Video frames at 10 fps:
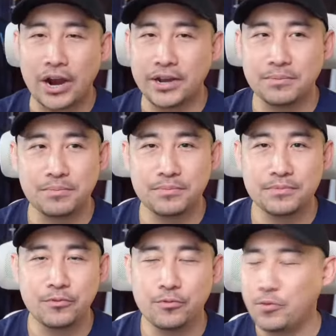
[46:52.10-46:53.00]
art.
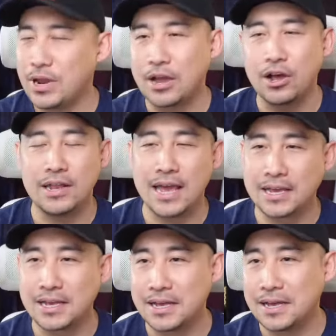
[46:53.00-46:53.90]
When I
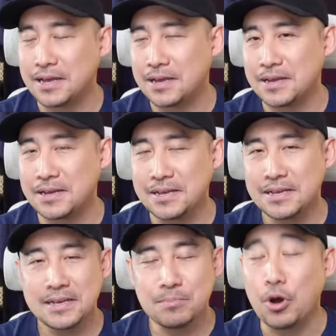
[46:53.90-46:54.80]
collect
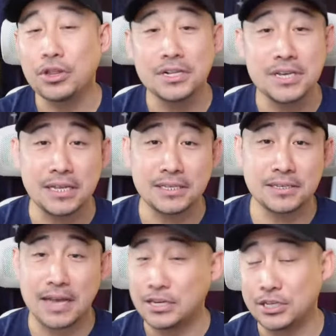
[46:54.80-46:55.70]
model
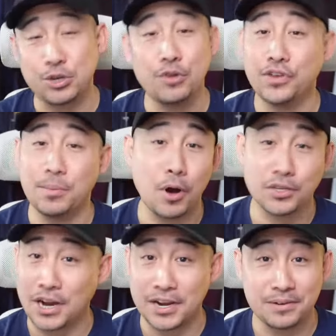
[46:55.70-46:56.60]
kits, I just go for the
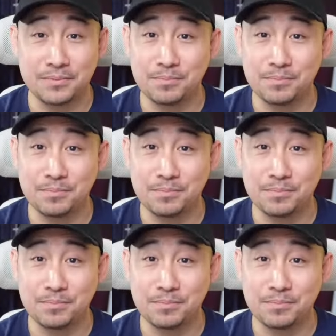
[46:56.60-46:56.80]
box art.